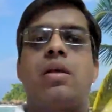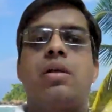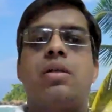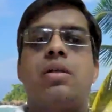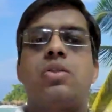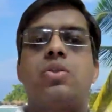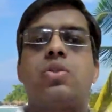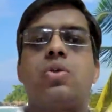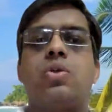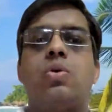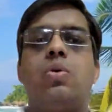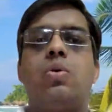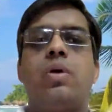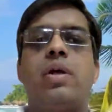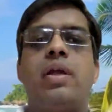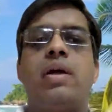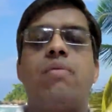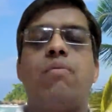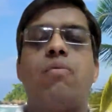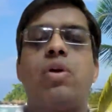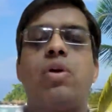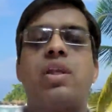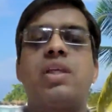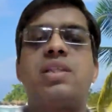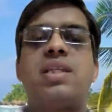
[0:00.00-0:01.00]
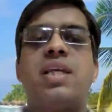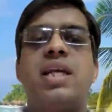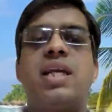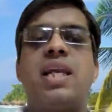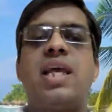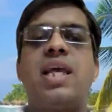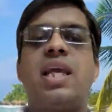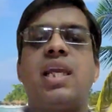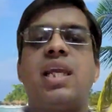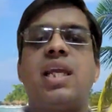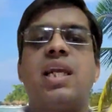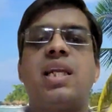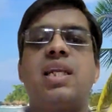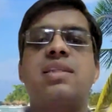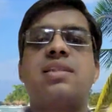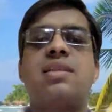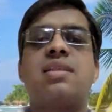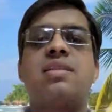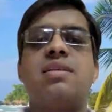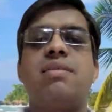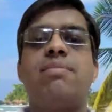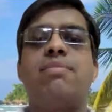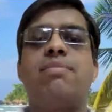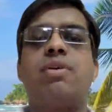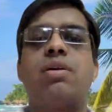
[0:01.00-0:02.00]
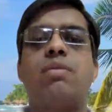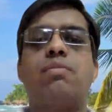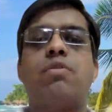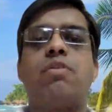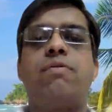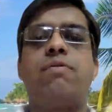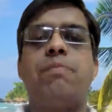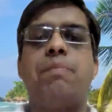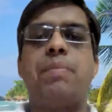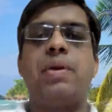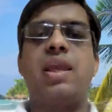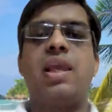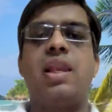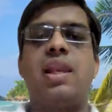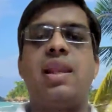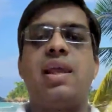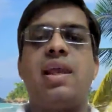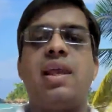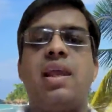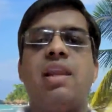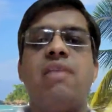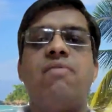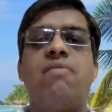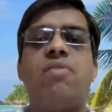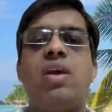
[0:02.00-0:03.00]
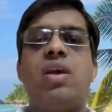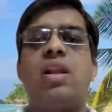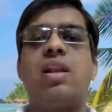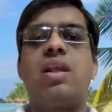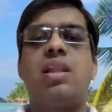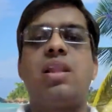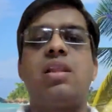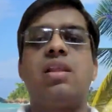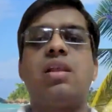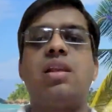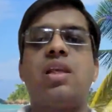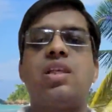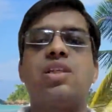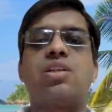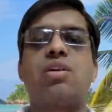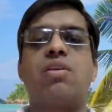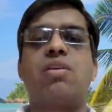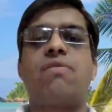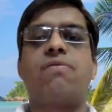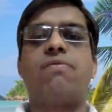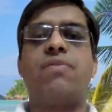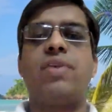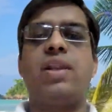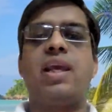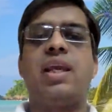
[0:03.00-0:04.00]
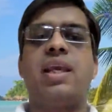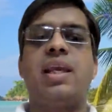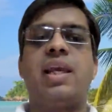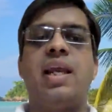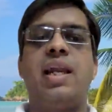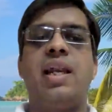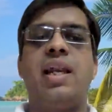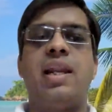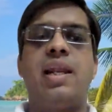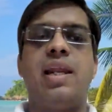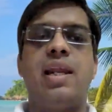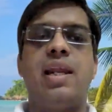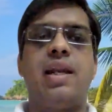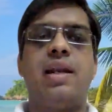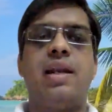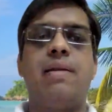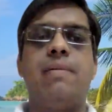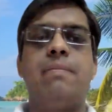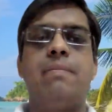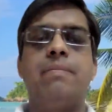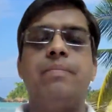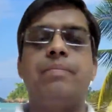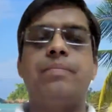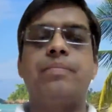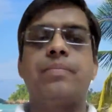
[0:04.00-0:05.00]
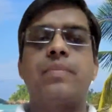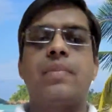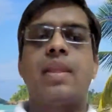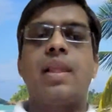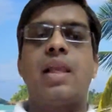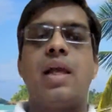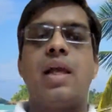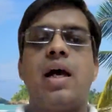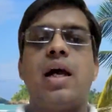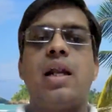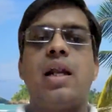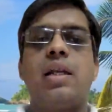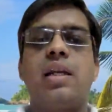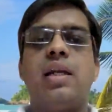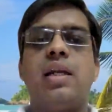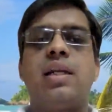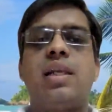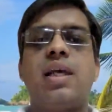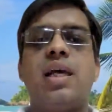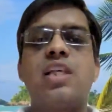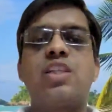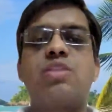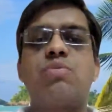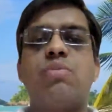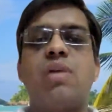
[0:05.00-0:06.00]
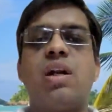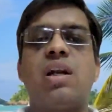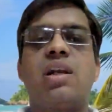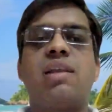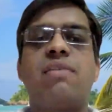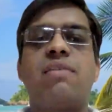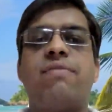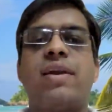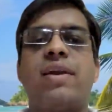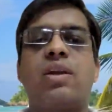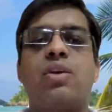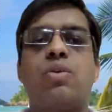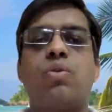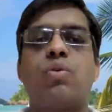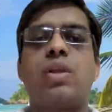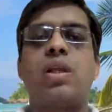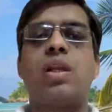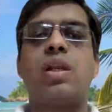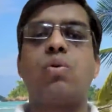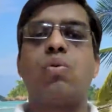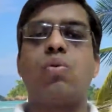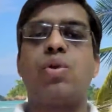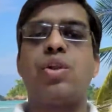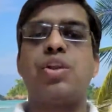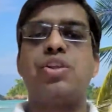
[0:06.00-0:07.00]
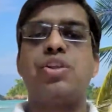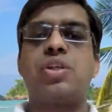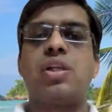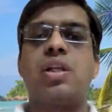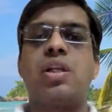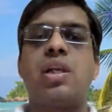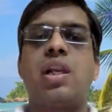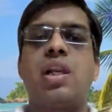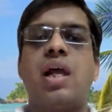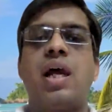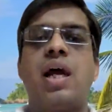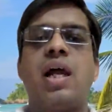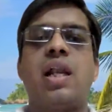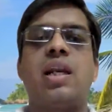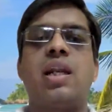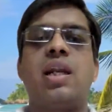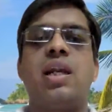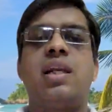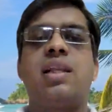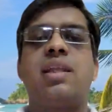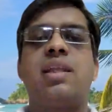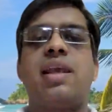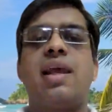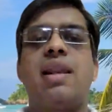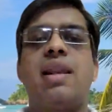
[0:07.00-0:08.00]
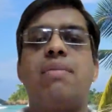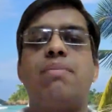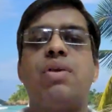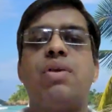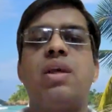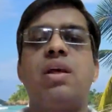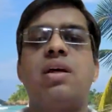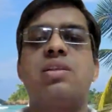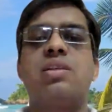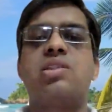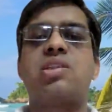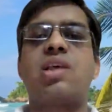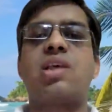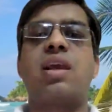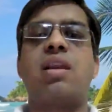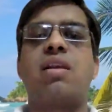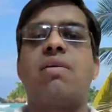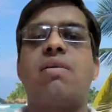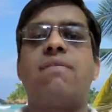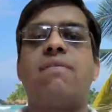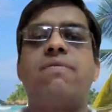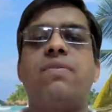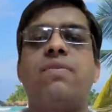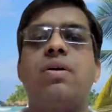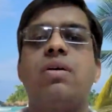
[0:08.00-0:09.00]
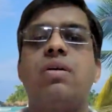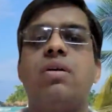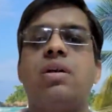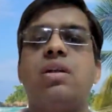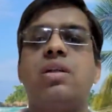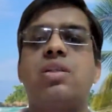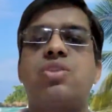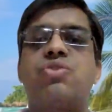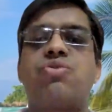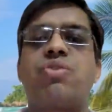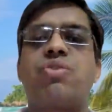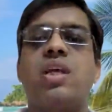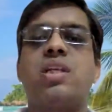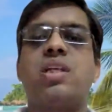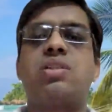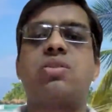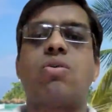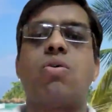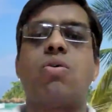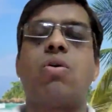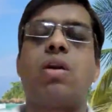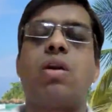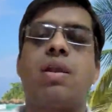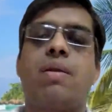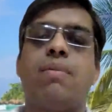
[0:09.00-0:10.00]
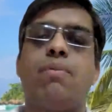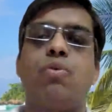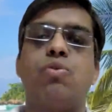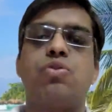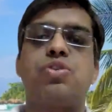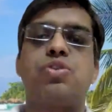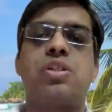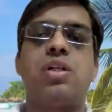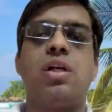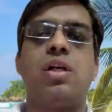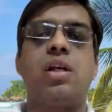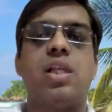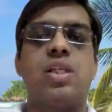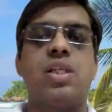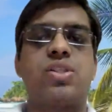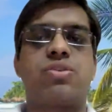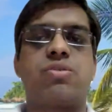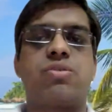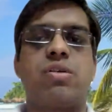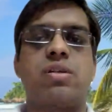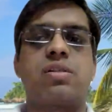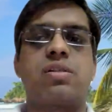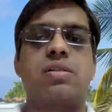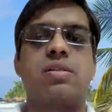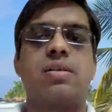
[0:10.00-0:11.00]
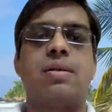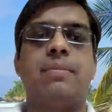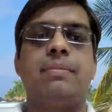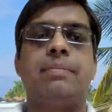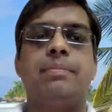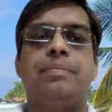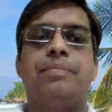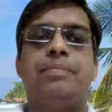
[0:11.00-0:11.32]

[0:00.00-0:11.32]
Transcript: So what is headache? It is a symptom of pain anywhere in the region of neck and head, and it has multifactorial origin, and it can be a sign of stress or emotional distress.